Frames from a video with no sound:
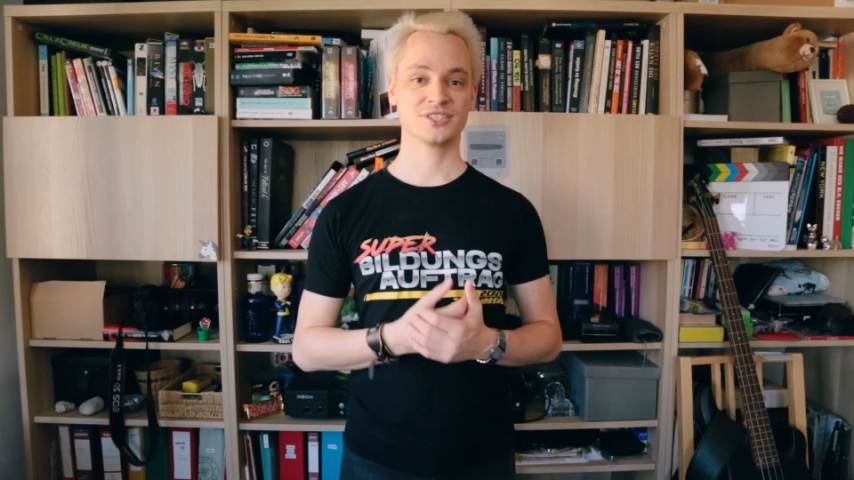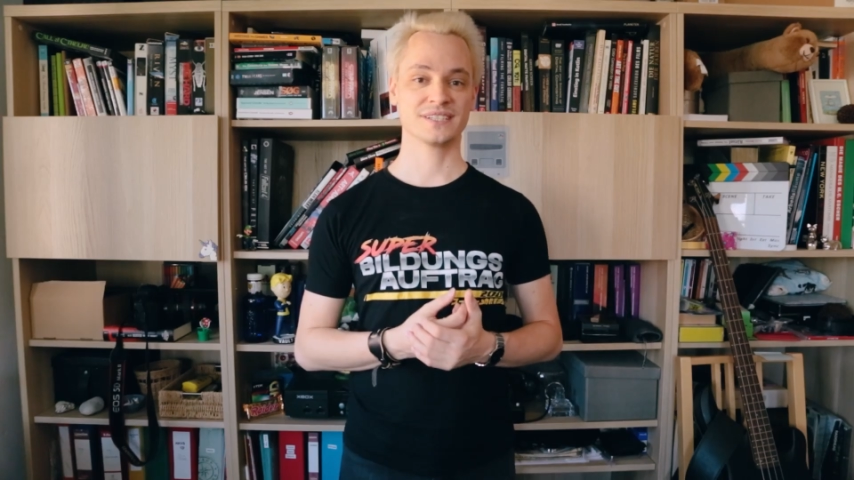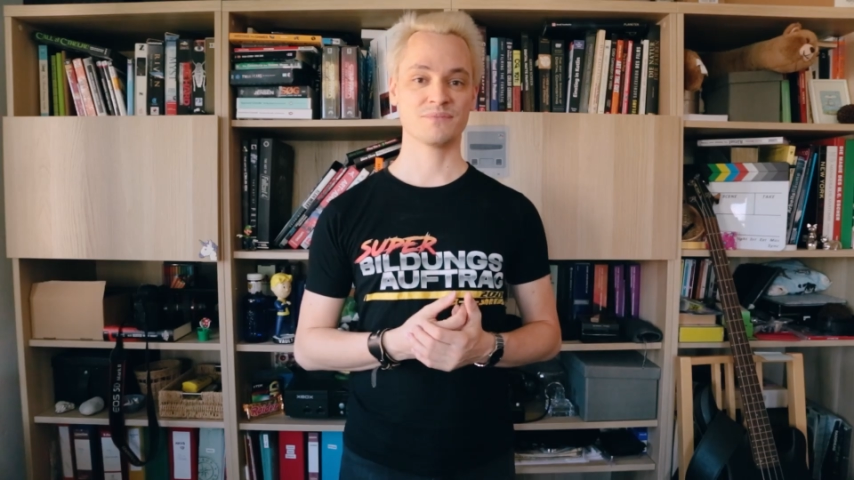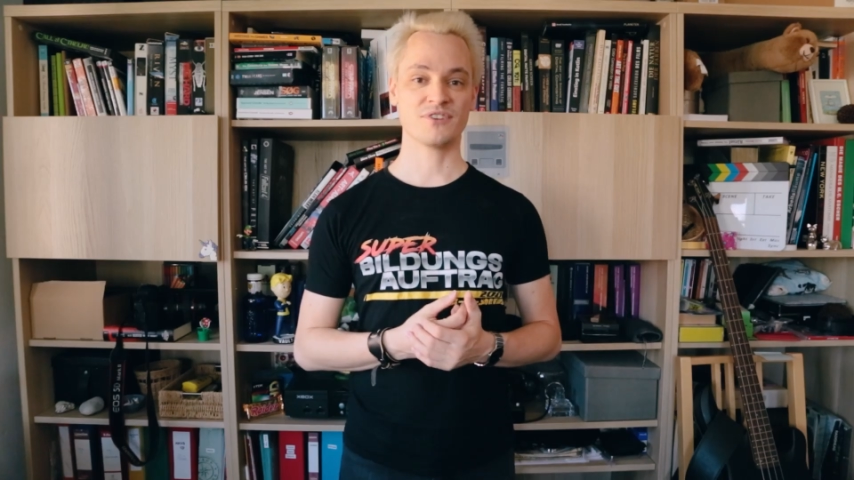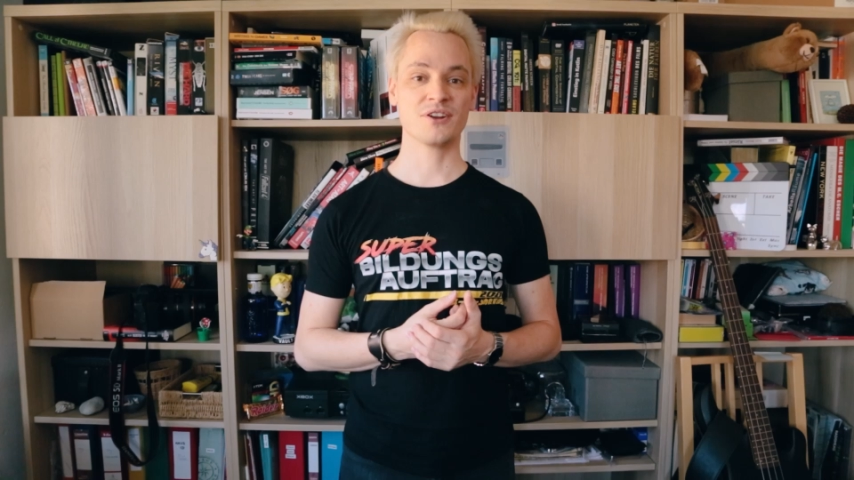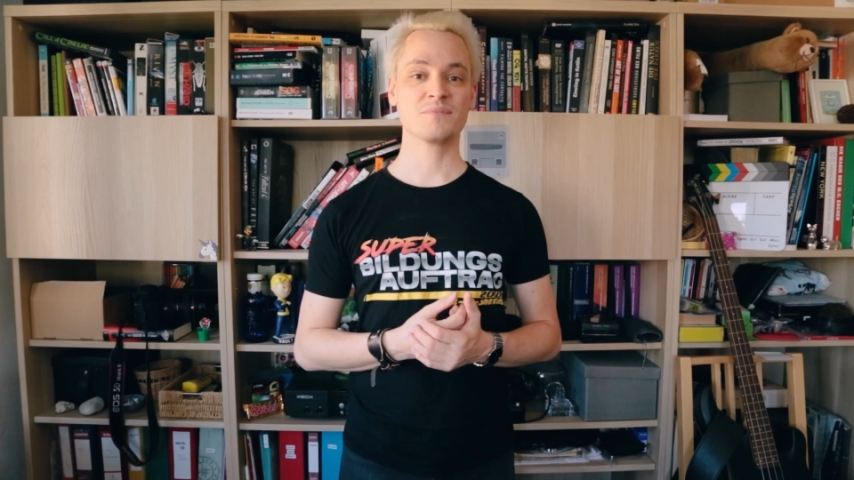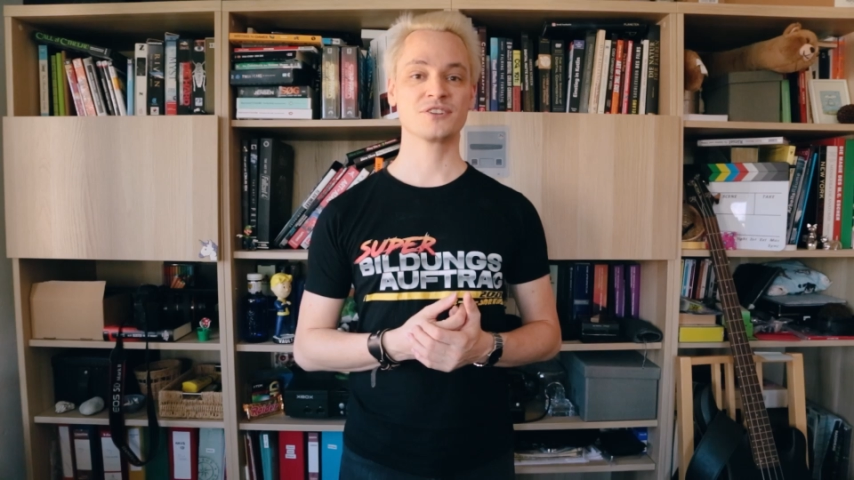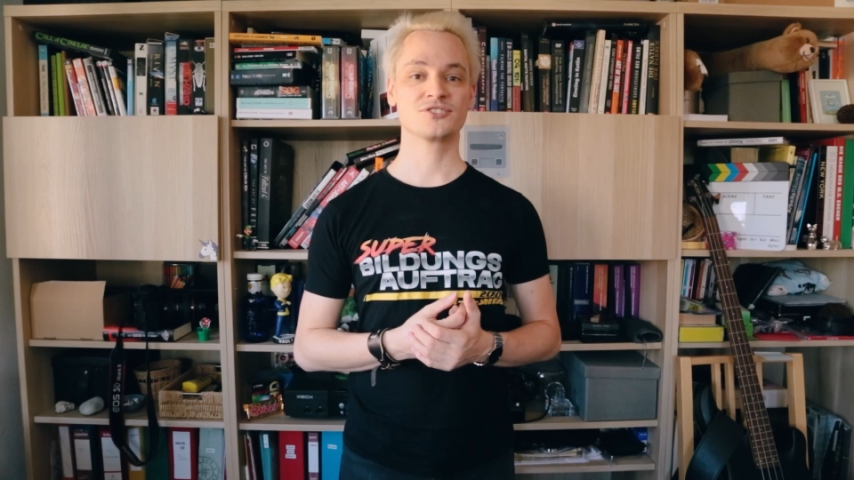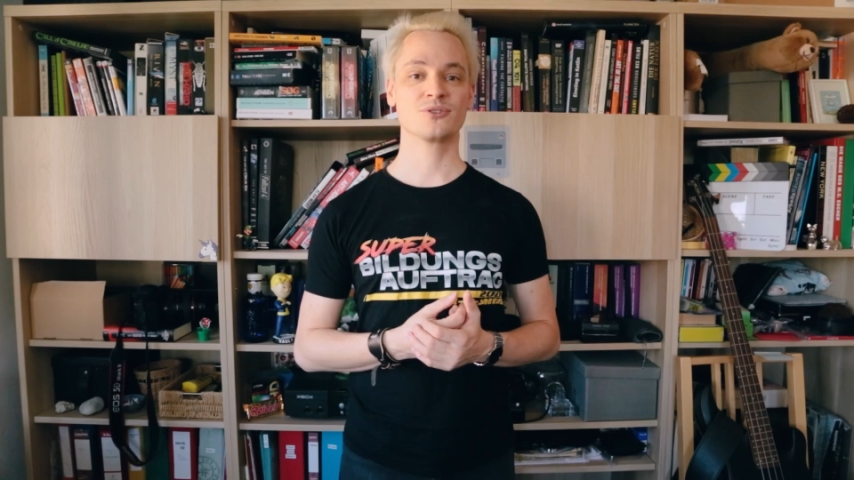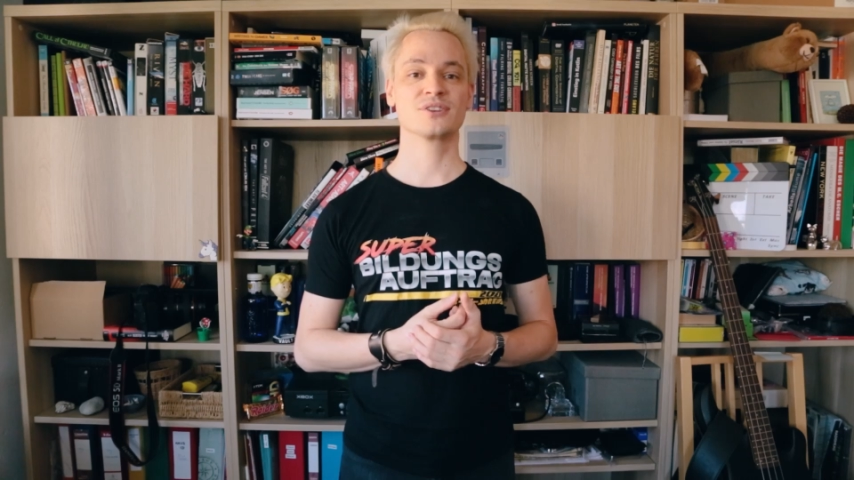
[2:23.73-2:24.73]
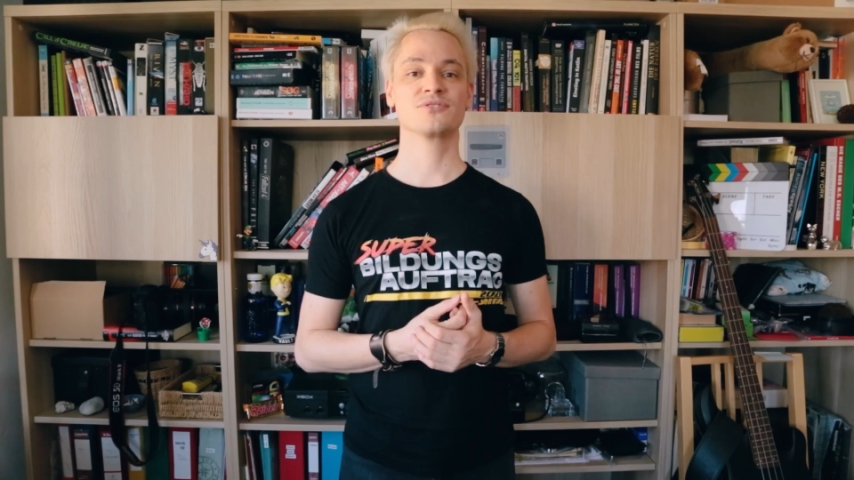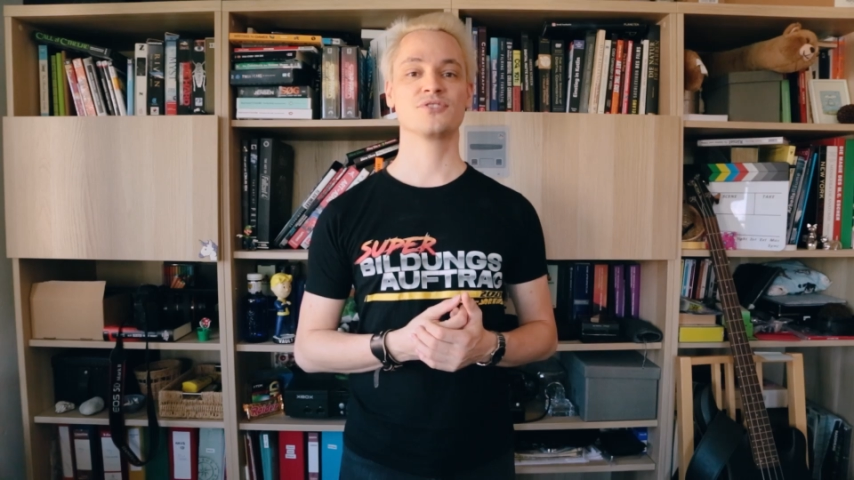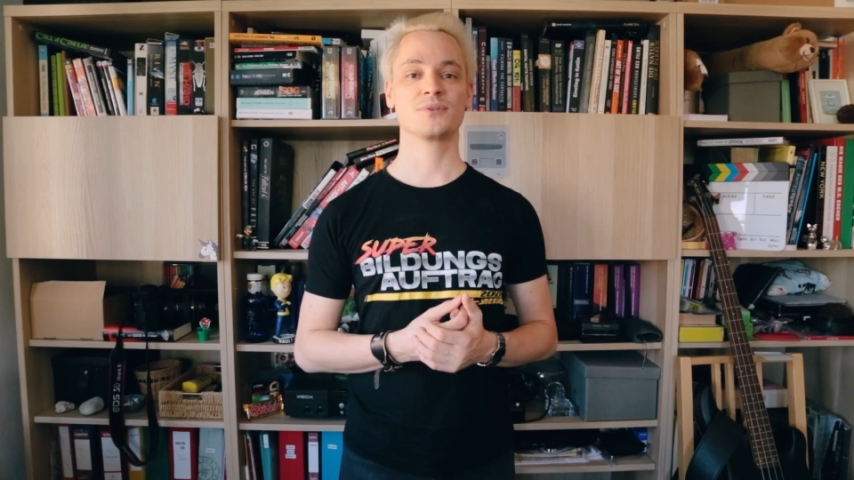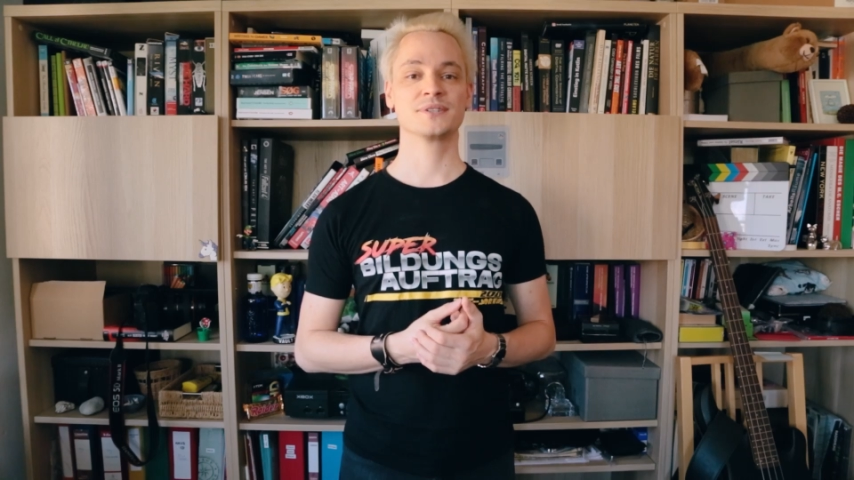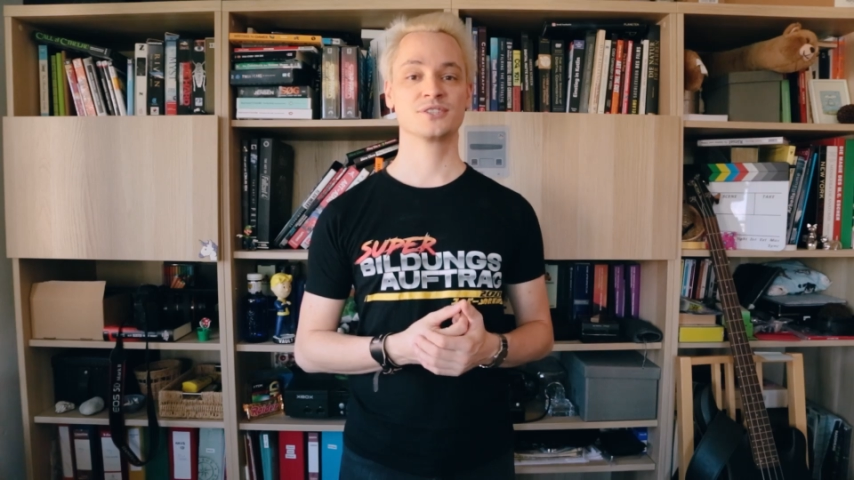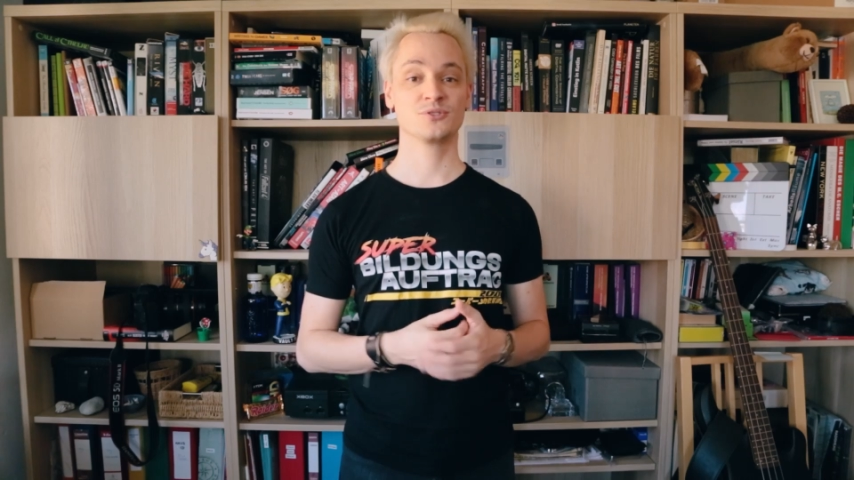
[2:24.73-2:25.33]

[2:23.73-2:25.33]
and I'm very much looking forward